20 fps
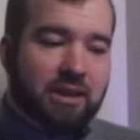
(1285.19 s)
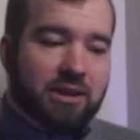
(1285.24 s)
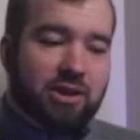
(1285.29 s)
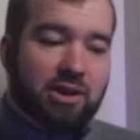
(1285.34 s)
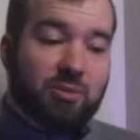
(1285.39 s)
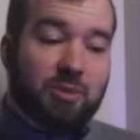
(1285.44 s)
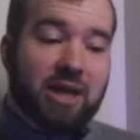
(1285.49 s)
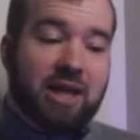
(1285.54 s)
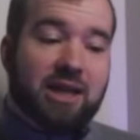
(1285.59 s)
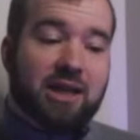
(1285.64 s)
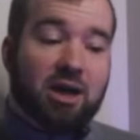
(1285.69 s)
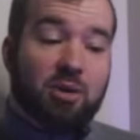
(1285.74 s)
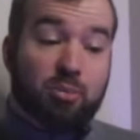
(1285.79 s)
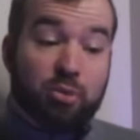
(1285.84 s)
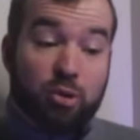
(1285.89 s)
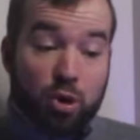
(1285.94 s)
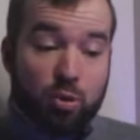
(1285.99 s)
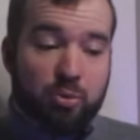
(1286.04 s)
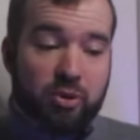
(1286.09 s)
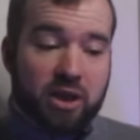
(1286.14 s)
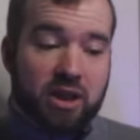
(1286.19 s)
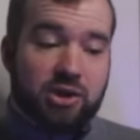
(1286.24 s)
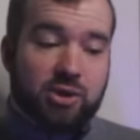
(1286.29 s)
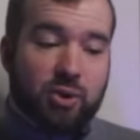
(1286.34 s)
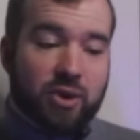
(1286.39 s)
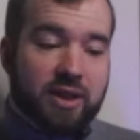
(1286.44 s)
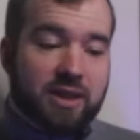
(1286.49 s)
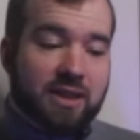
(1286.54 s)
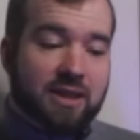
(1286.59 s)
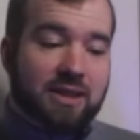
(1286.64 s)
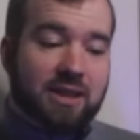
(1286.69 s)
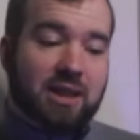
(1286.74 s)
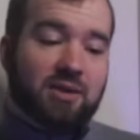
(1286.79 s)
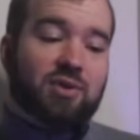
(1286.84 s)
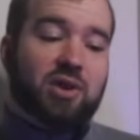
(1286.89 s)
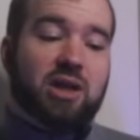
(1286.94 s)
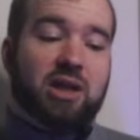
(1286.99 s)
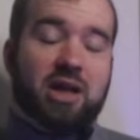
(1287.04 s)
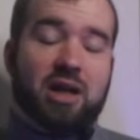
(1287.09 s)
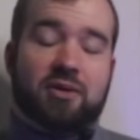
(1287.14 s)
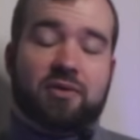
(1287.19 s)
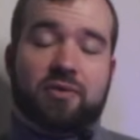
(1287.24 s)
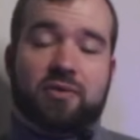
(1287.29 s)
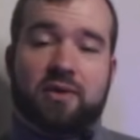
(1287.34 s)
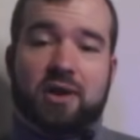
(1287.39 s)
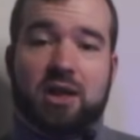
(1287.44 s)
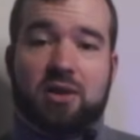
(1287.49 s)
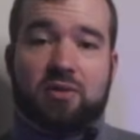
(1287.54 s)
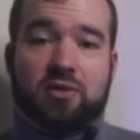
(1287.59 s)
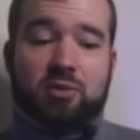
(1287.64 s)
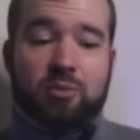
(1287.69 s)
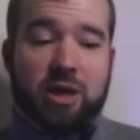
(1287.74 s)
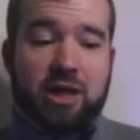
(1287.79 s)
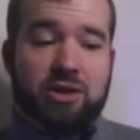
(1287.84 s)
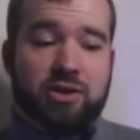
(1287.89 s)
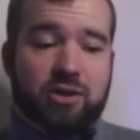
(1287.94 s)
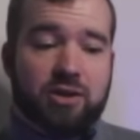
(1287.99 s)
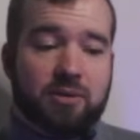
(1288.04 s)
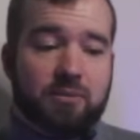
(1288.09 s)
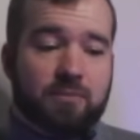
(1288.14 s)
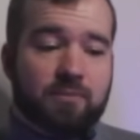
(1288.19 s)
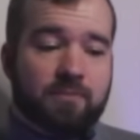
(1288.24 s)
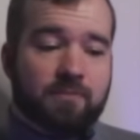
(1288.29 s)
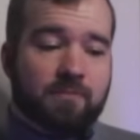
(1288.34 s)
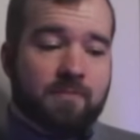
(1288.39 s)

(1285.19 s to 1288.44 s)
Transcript: to make appropriate choices given enough information.